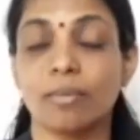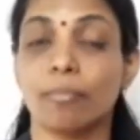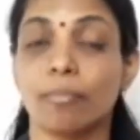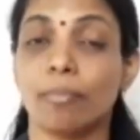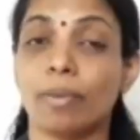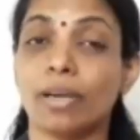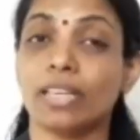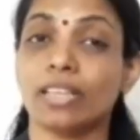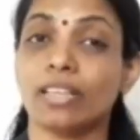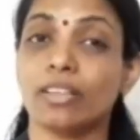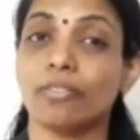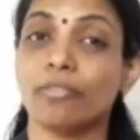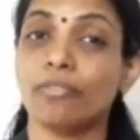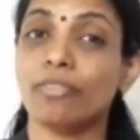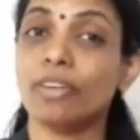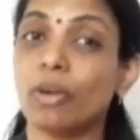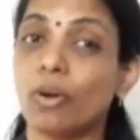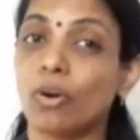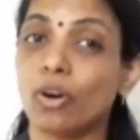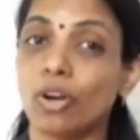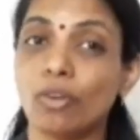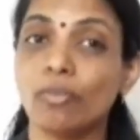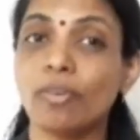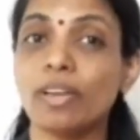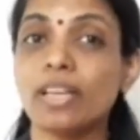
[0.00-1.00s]
But we
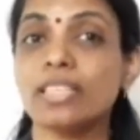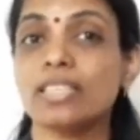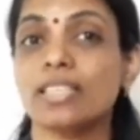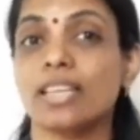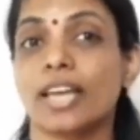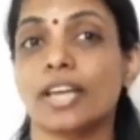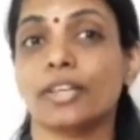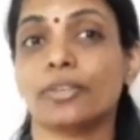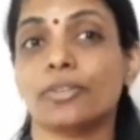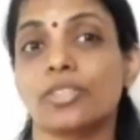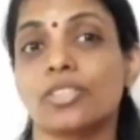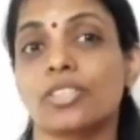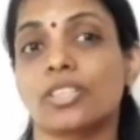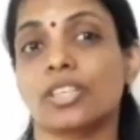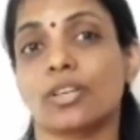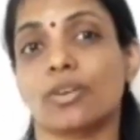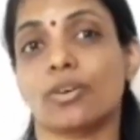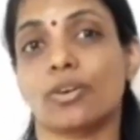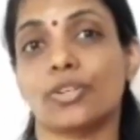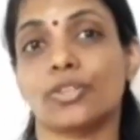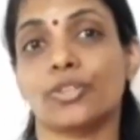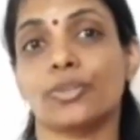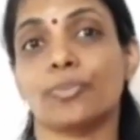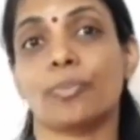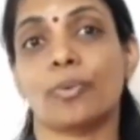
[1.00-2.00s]
always like to
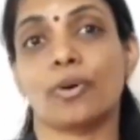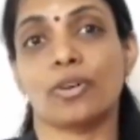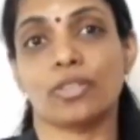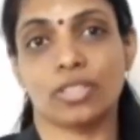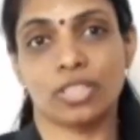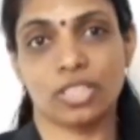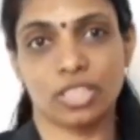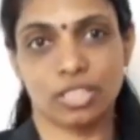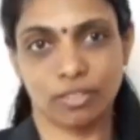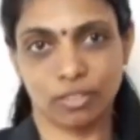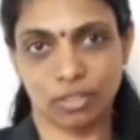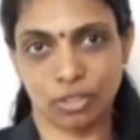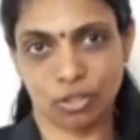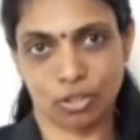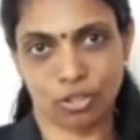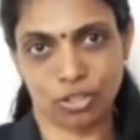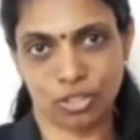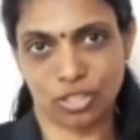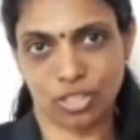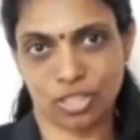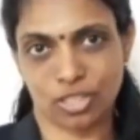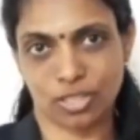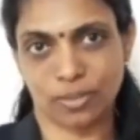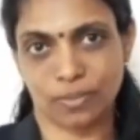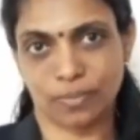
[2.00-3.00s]
stick on to positive
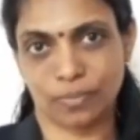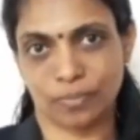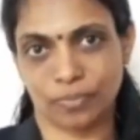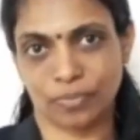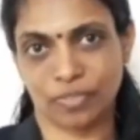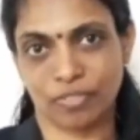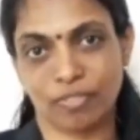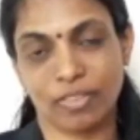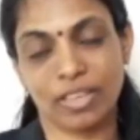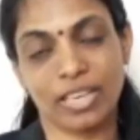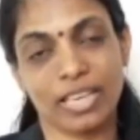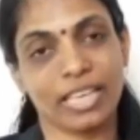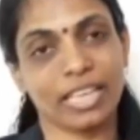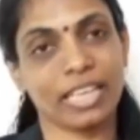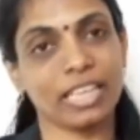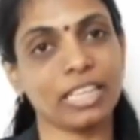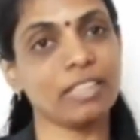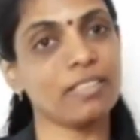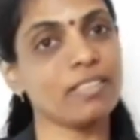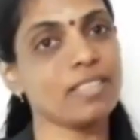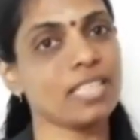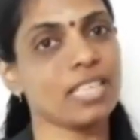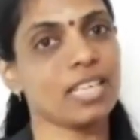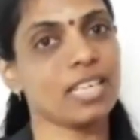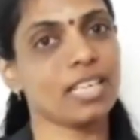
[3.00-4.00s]
thoughts. When
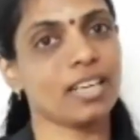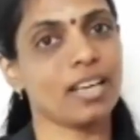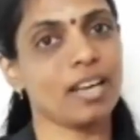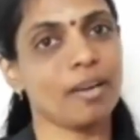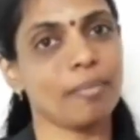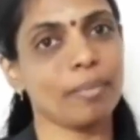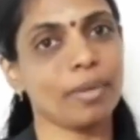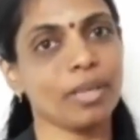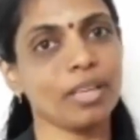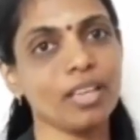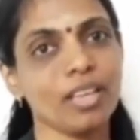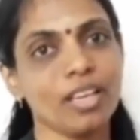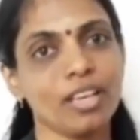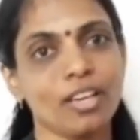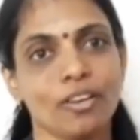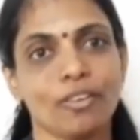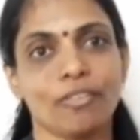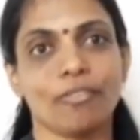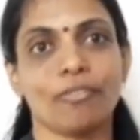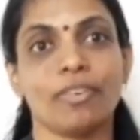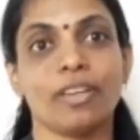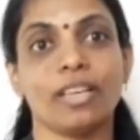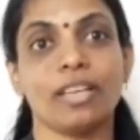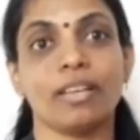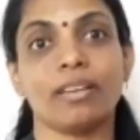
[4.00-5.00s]
negatives are coming,
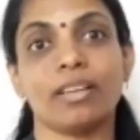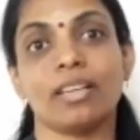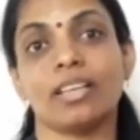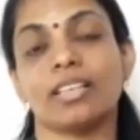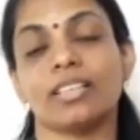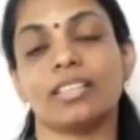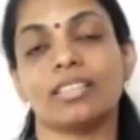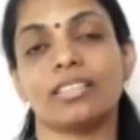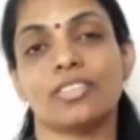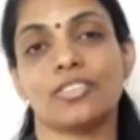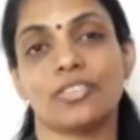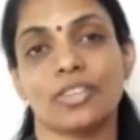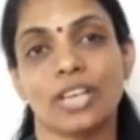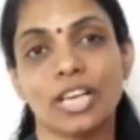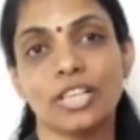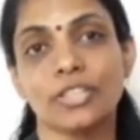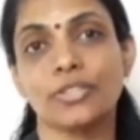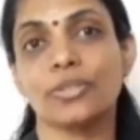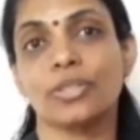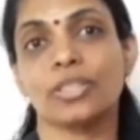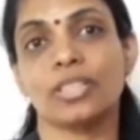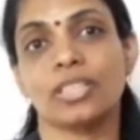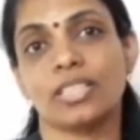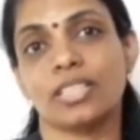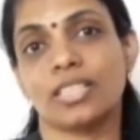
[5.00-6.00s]
we try
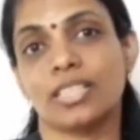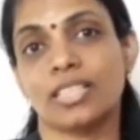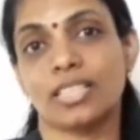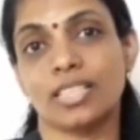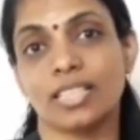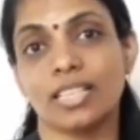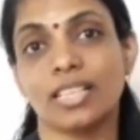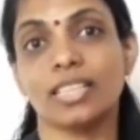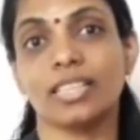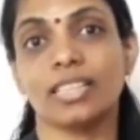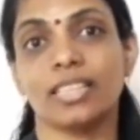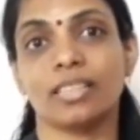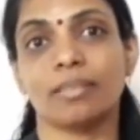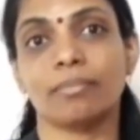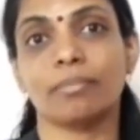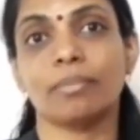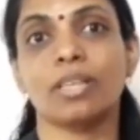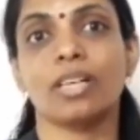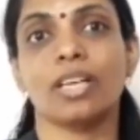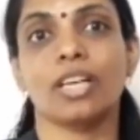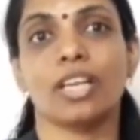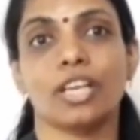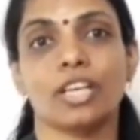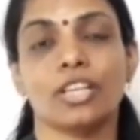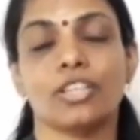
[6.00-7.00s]
to turn
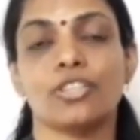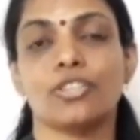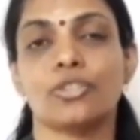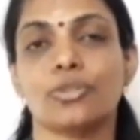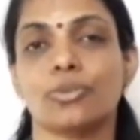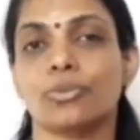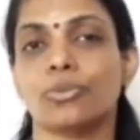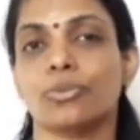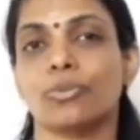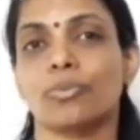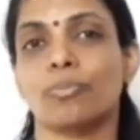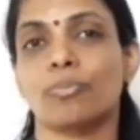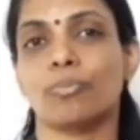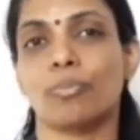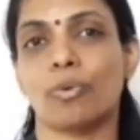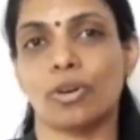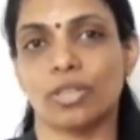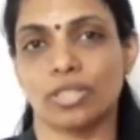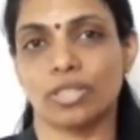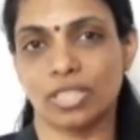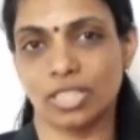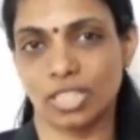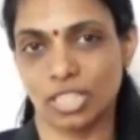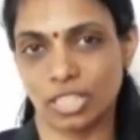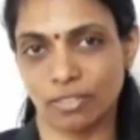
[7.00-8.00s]
them into
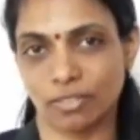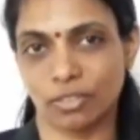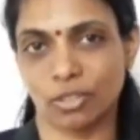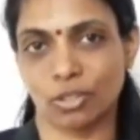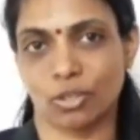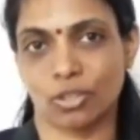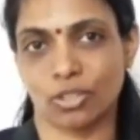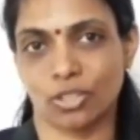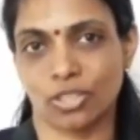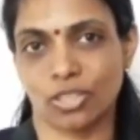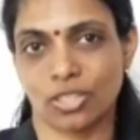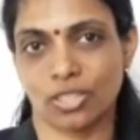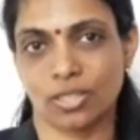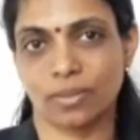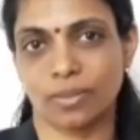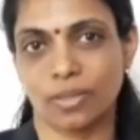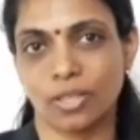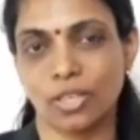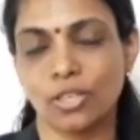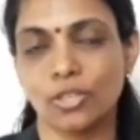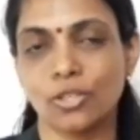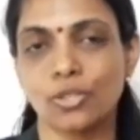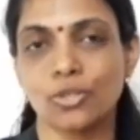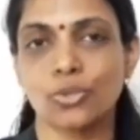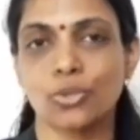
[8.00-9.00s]
positive
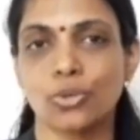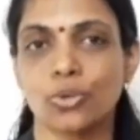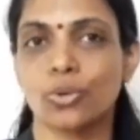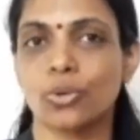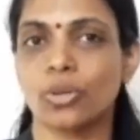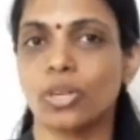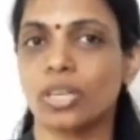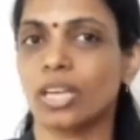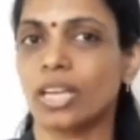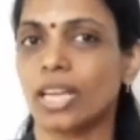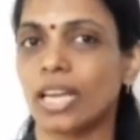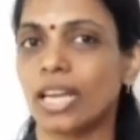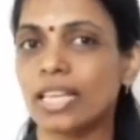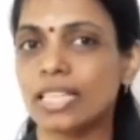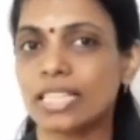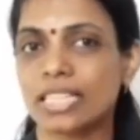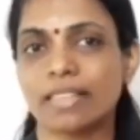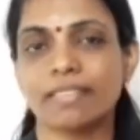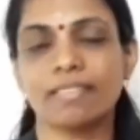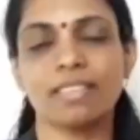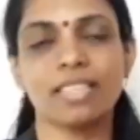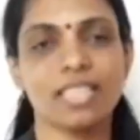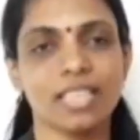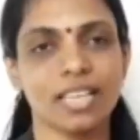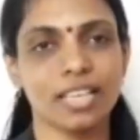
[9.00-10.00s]
thoughts. So, in
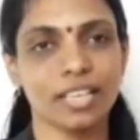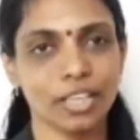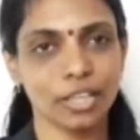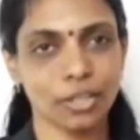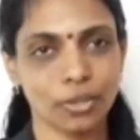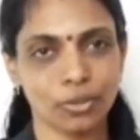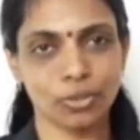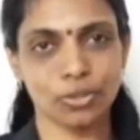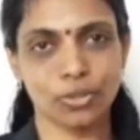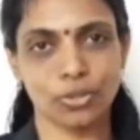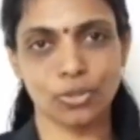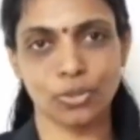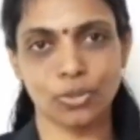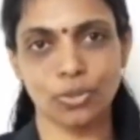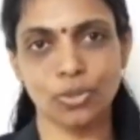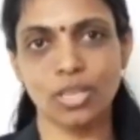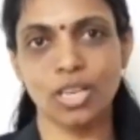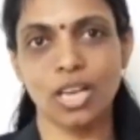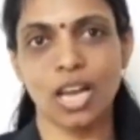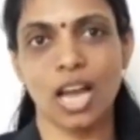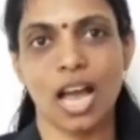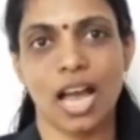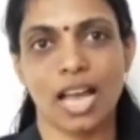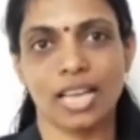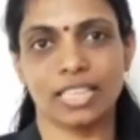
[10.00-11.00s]
7th standard
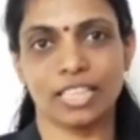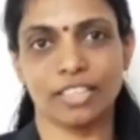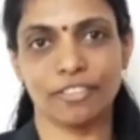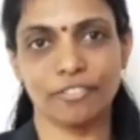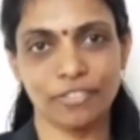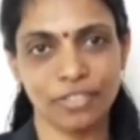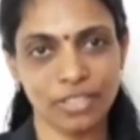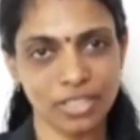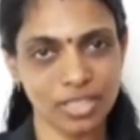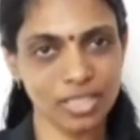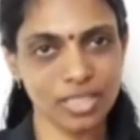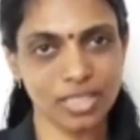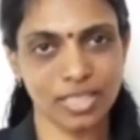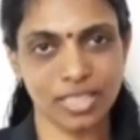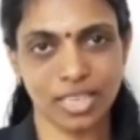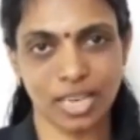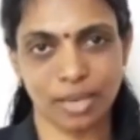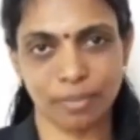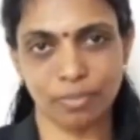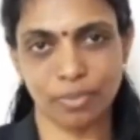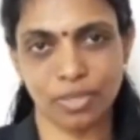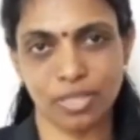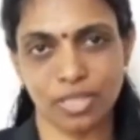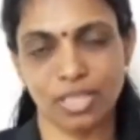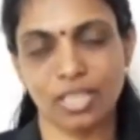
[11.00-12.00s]
also, in the first
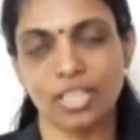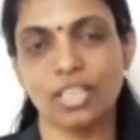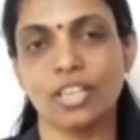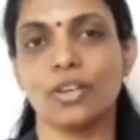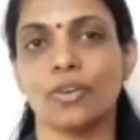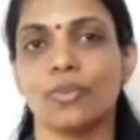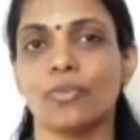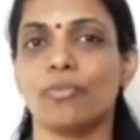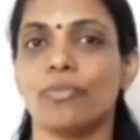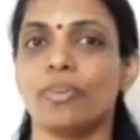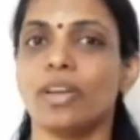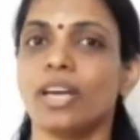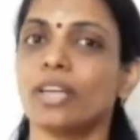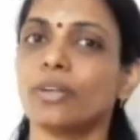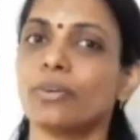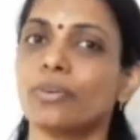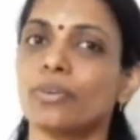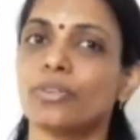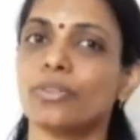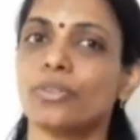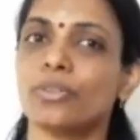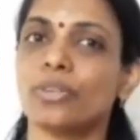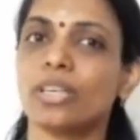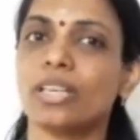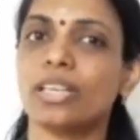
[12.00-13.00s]
chapter, we are
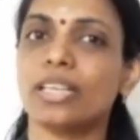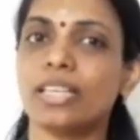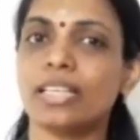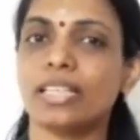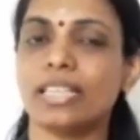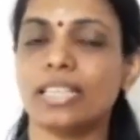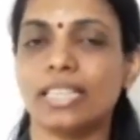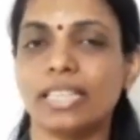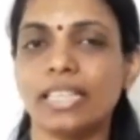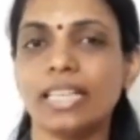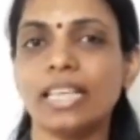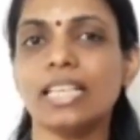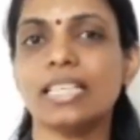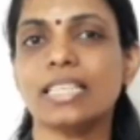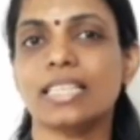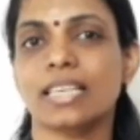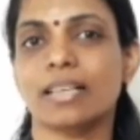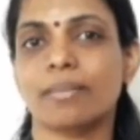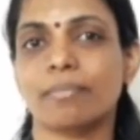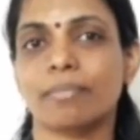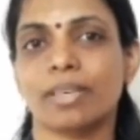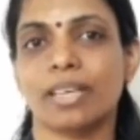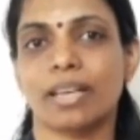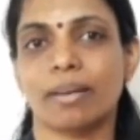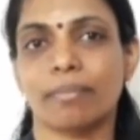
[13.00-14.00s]
going to deal
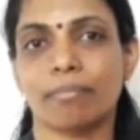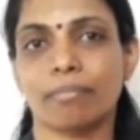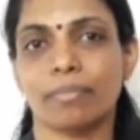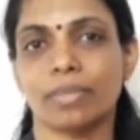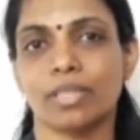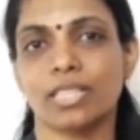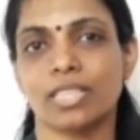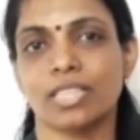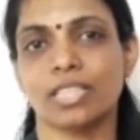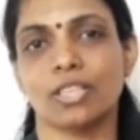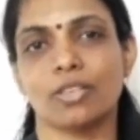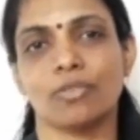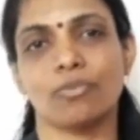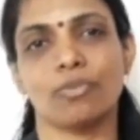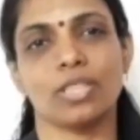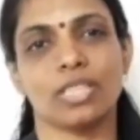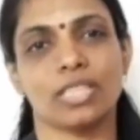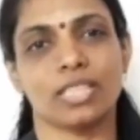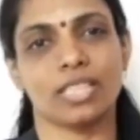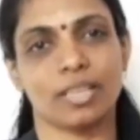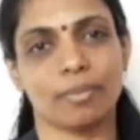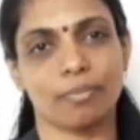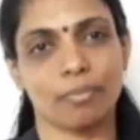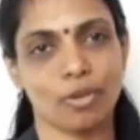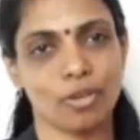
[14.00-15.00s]
some numbers
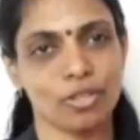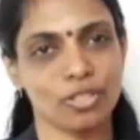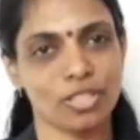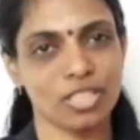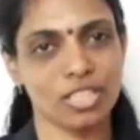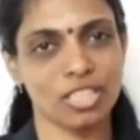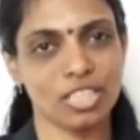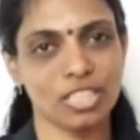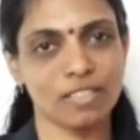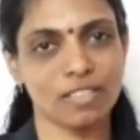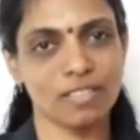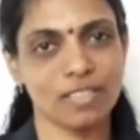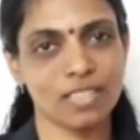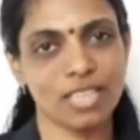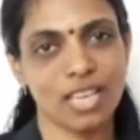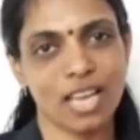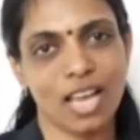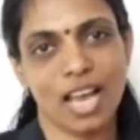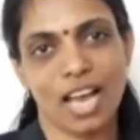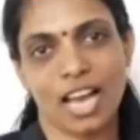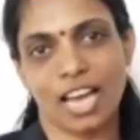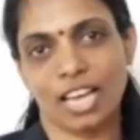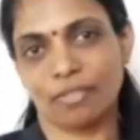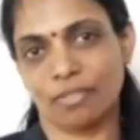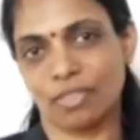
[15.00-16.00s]
which are positives
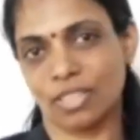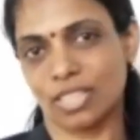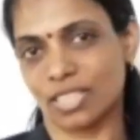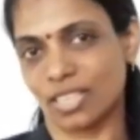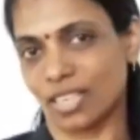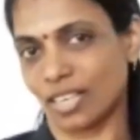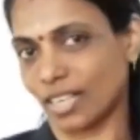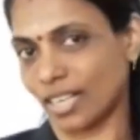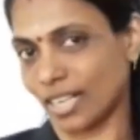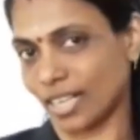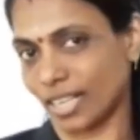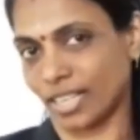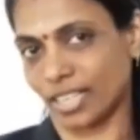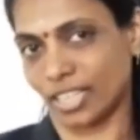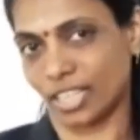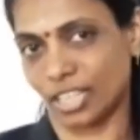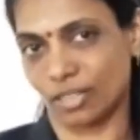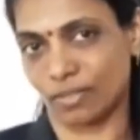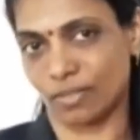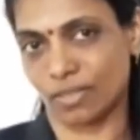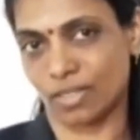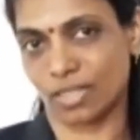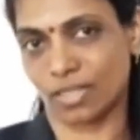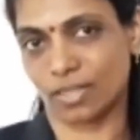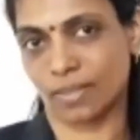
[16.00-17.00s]
and which are
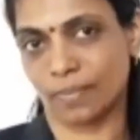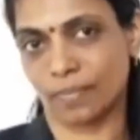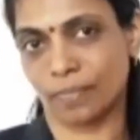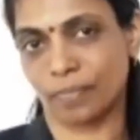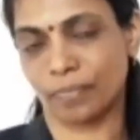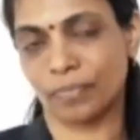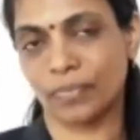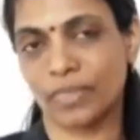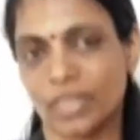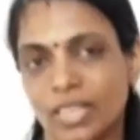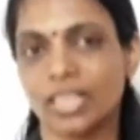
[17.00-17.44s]
negatives.